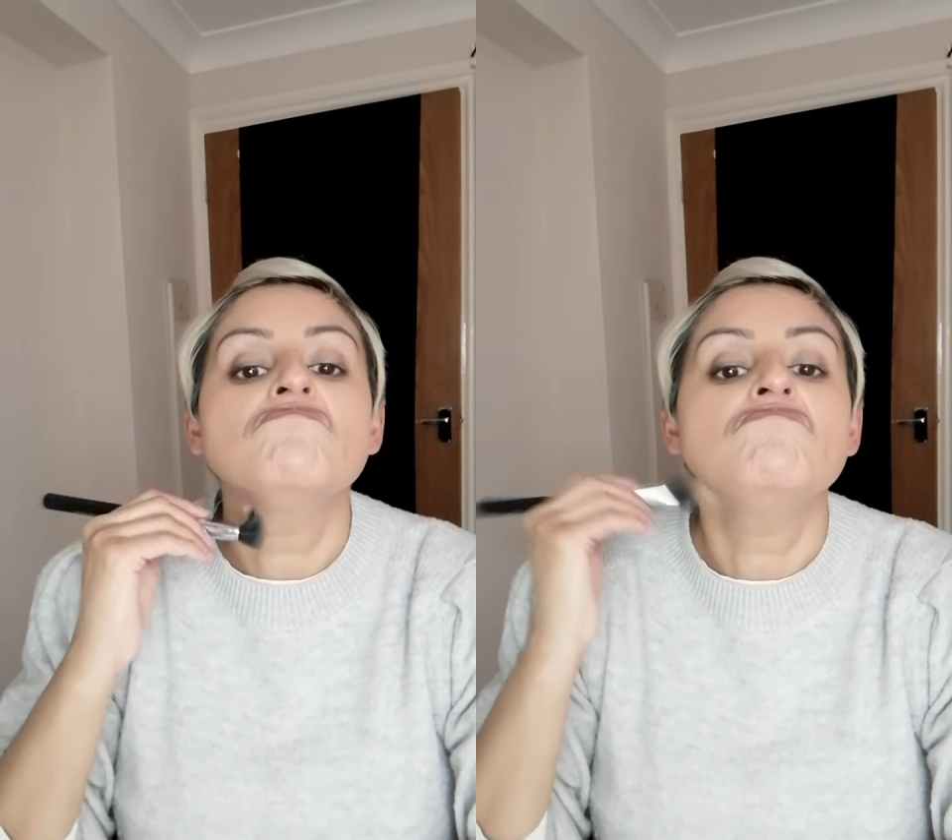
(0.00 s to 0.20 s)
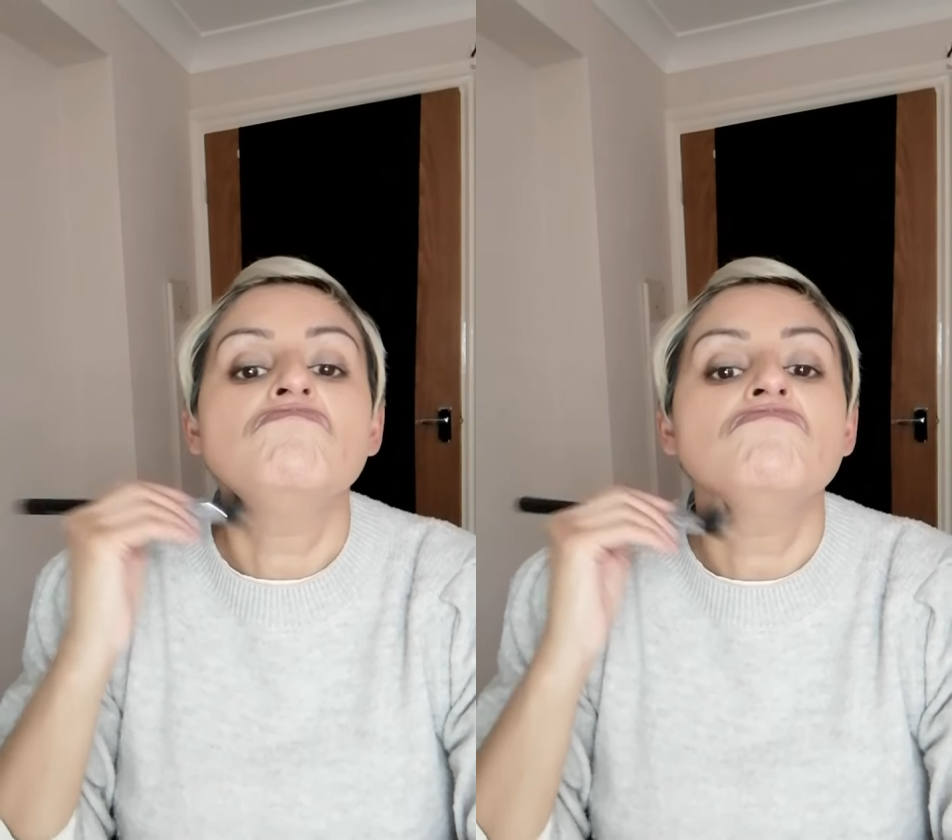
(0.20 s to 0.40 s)

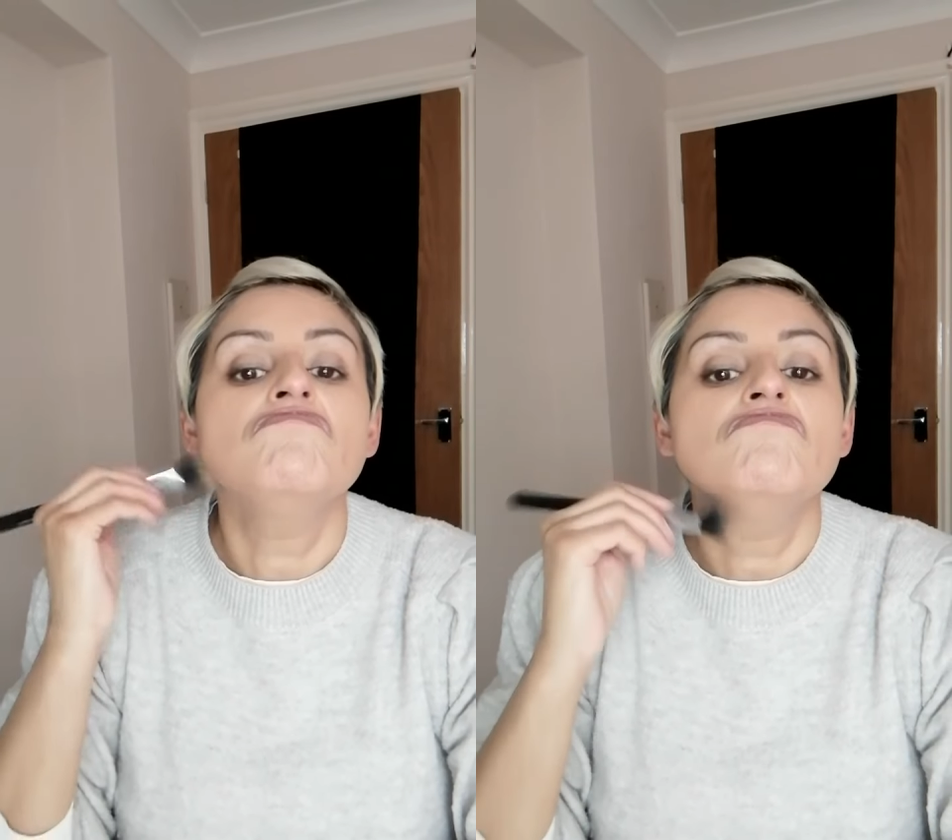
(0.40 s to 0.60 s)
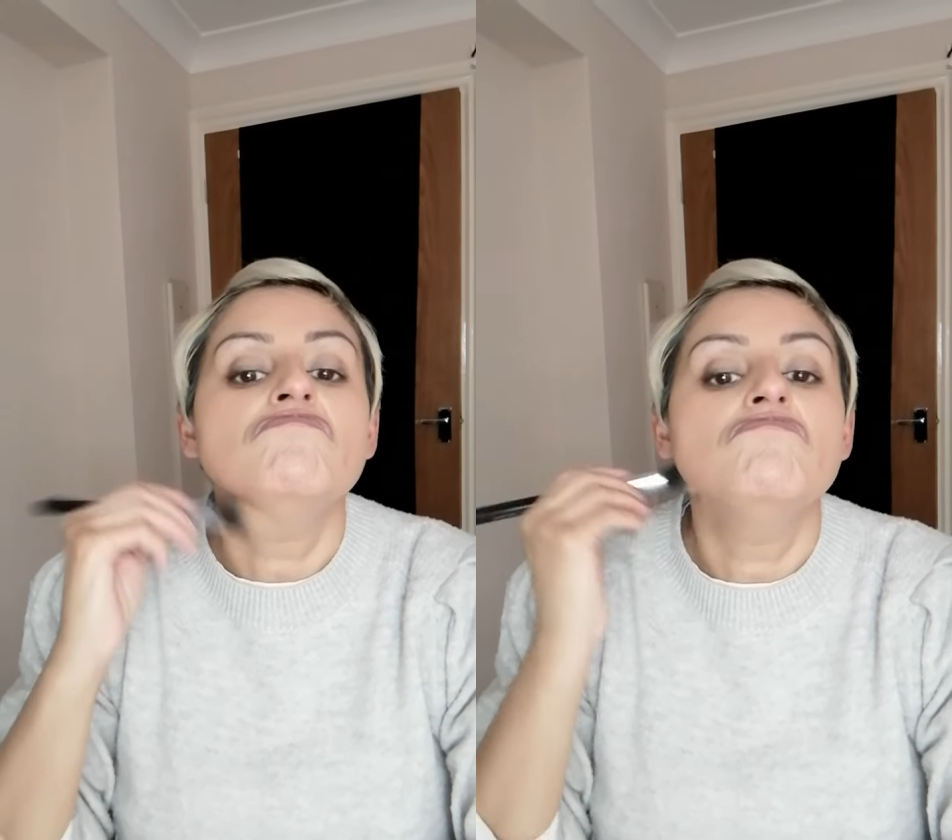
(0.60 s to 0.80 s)

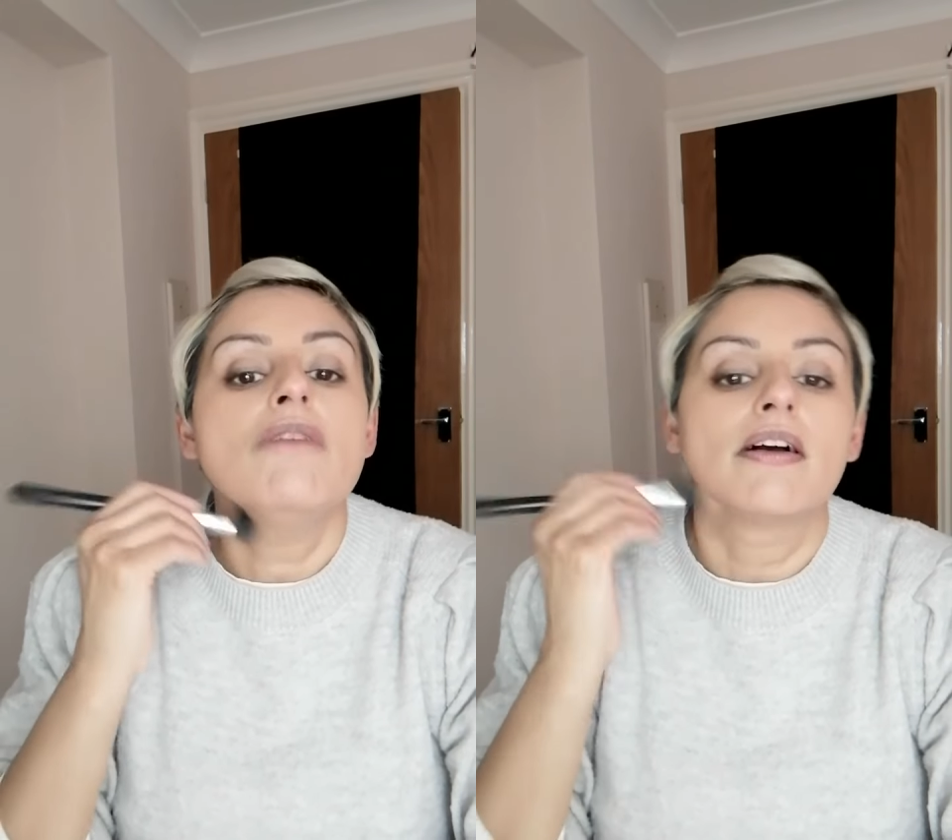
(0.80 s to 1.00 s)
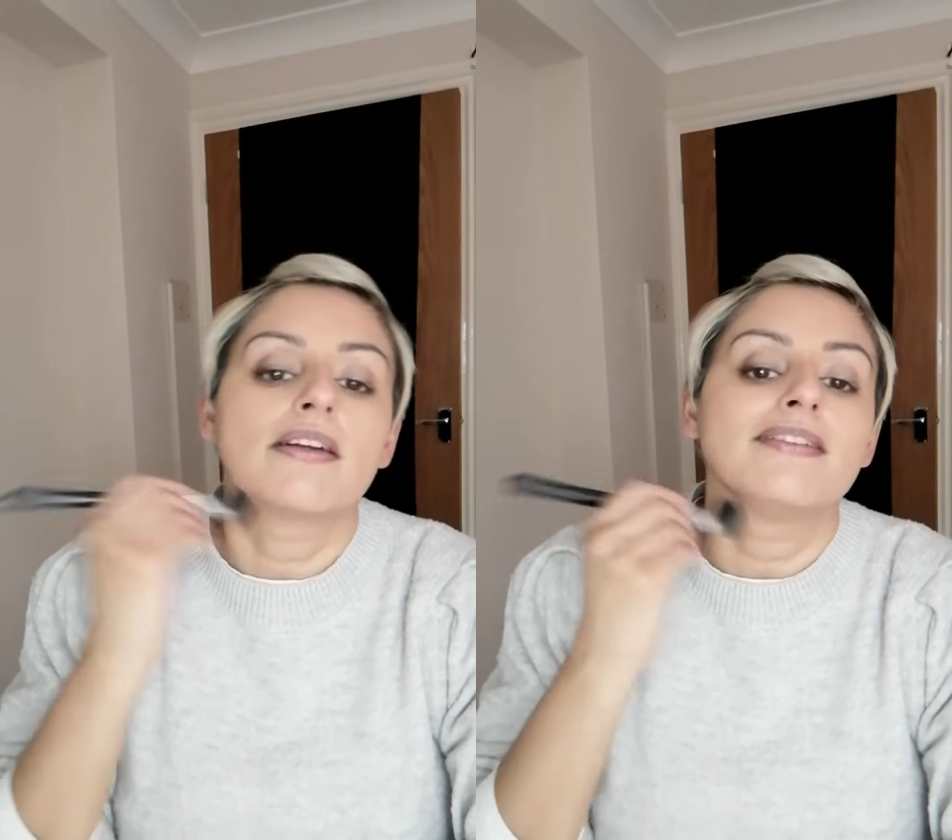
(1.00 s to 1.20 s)

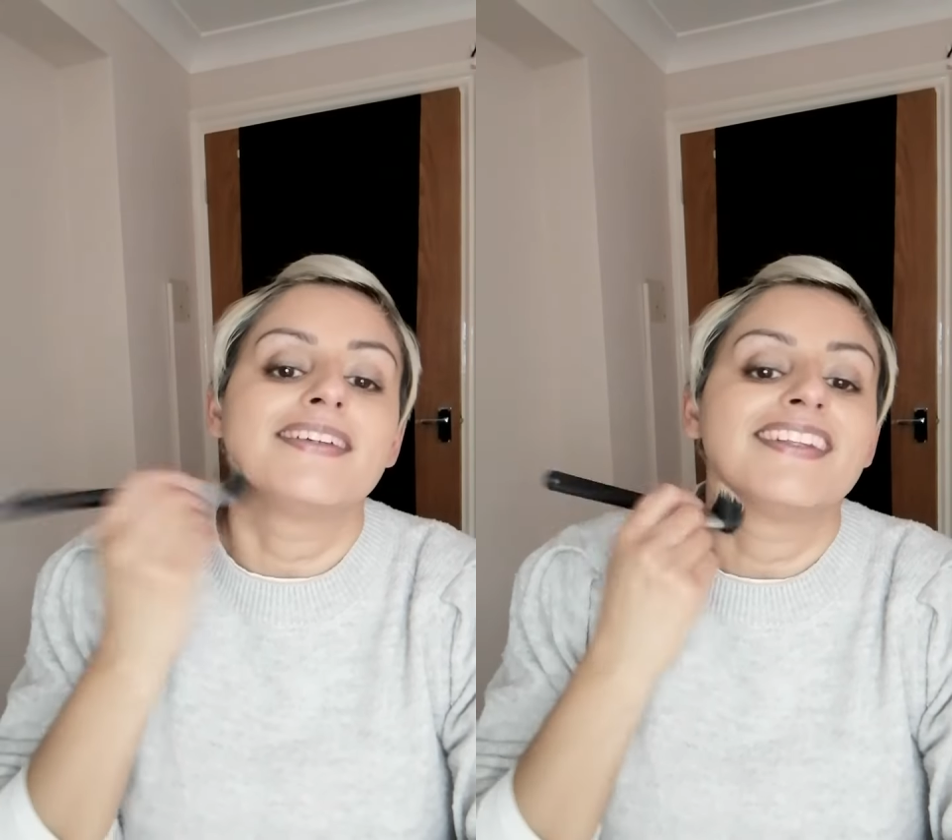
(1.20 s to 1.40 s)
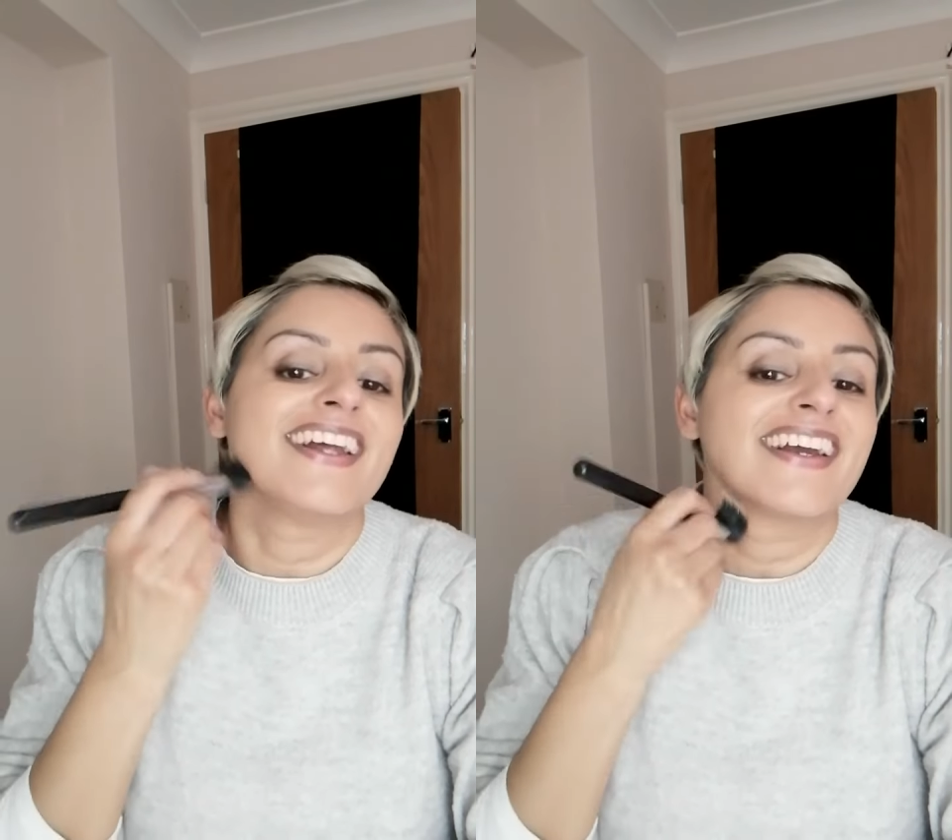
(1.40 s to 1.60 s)
And go
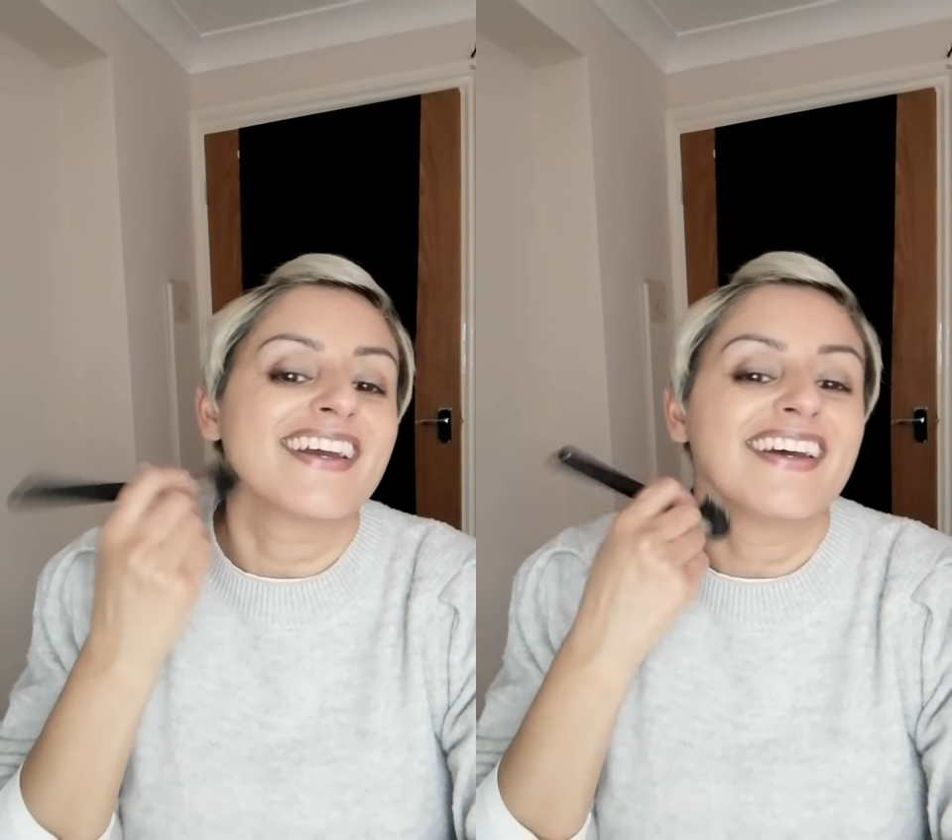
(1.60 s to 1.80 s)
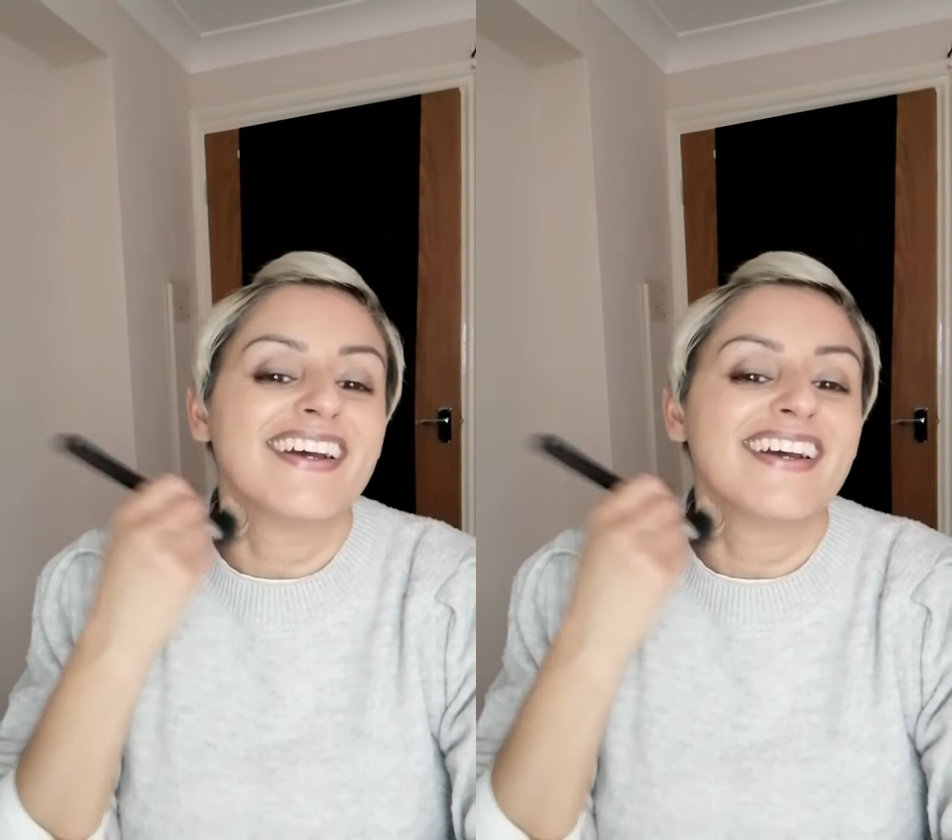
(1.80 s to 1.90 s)
down the neck.